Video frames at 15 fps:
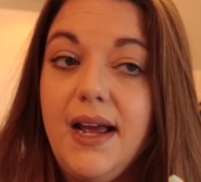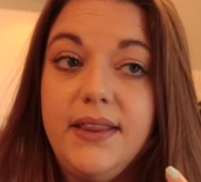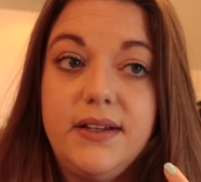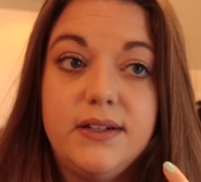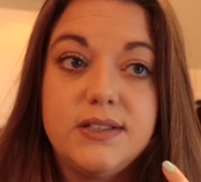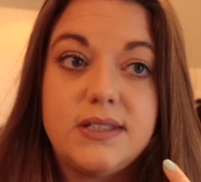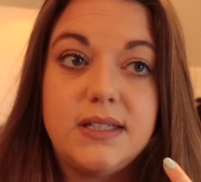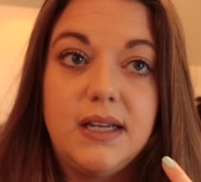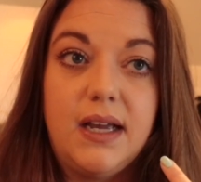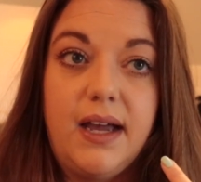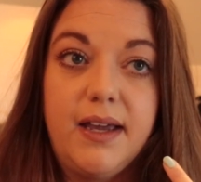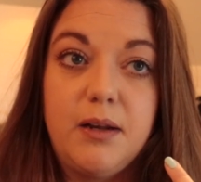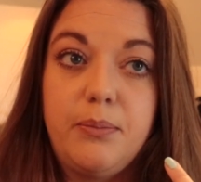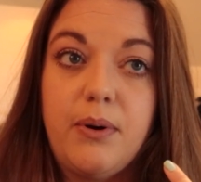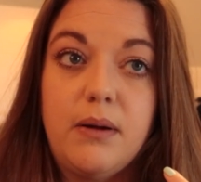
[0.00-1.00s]
There's,
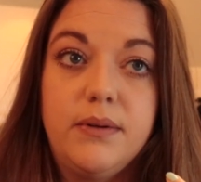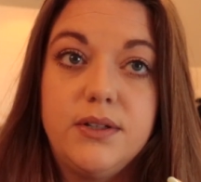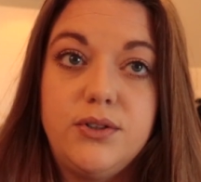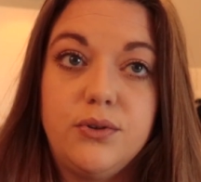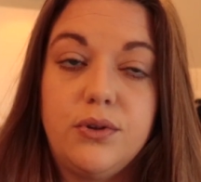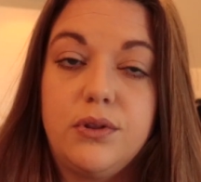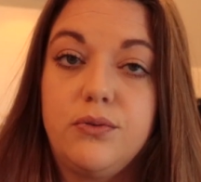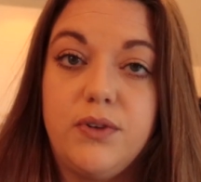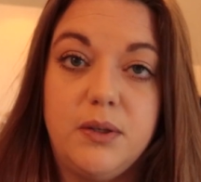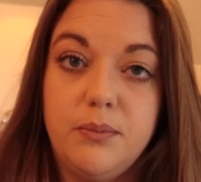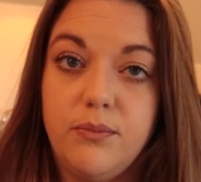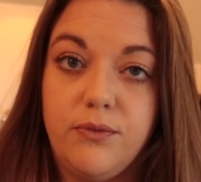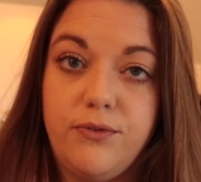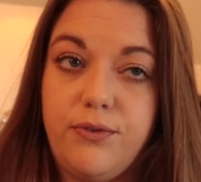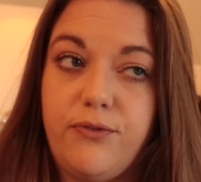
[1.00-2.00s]
I could probably do
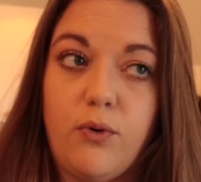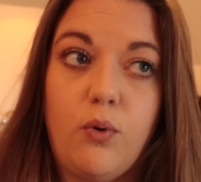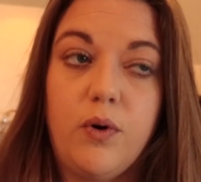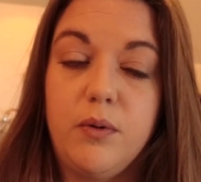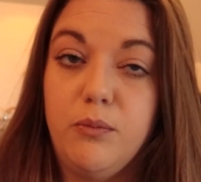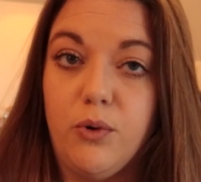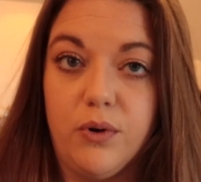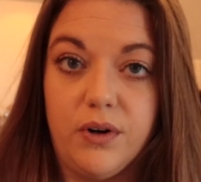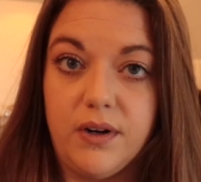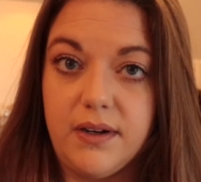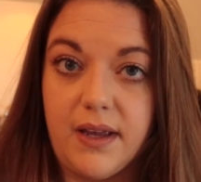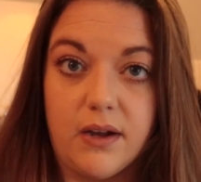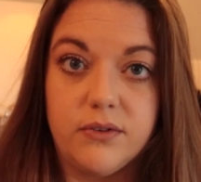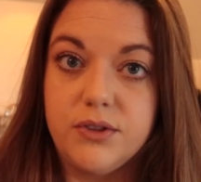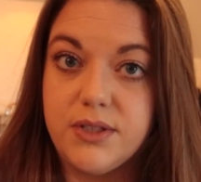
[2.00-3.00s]
three, four more
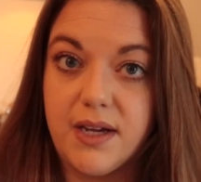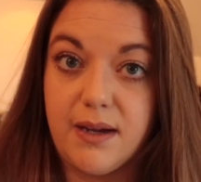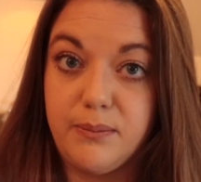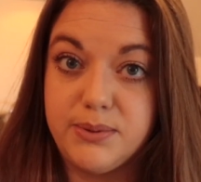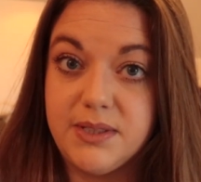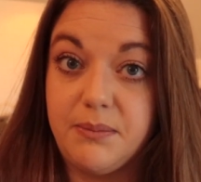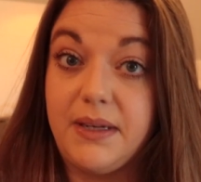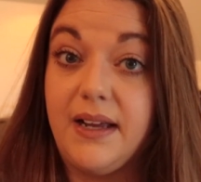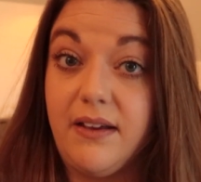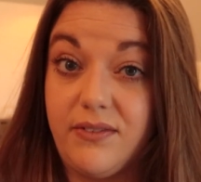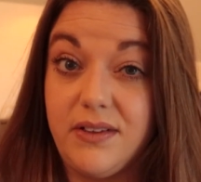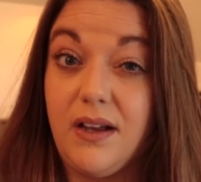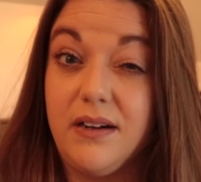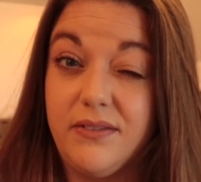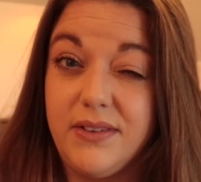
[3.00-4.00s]
countertops. I mean, I have
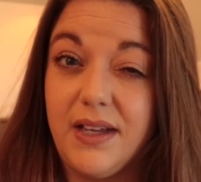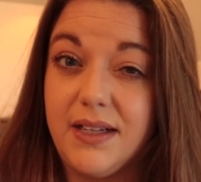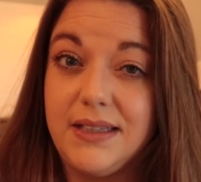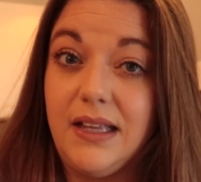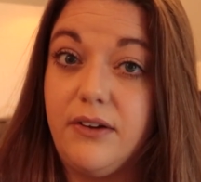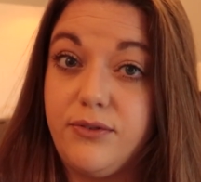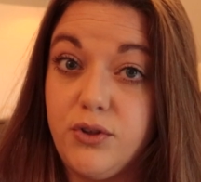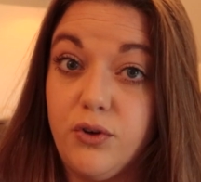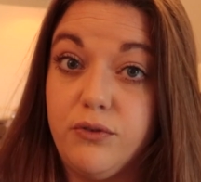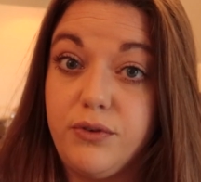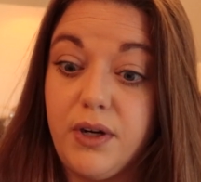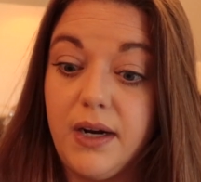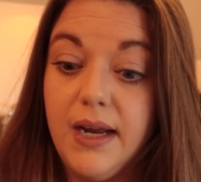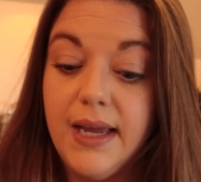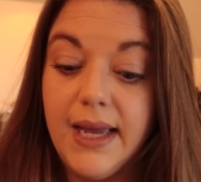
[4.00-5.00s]
a lot of that left
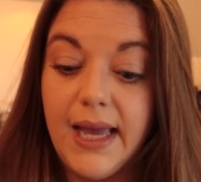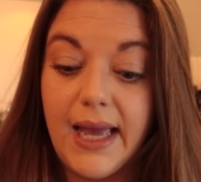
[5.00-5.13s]
over.